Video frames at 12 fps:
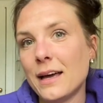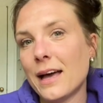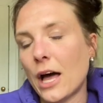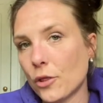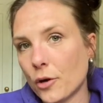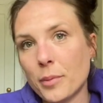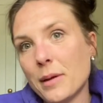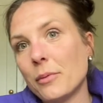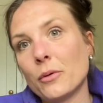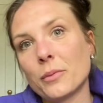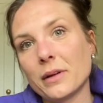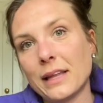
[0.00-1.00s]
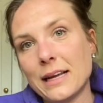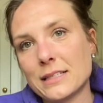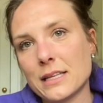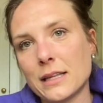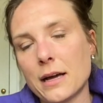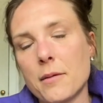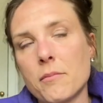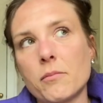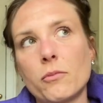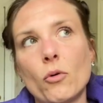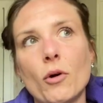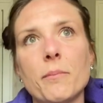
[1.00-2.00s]
other people relate to them,
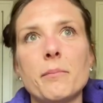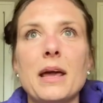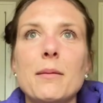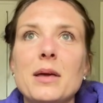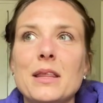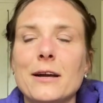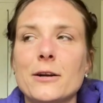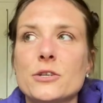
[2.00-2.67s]
or if maybe they're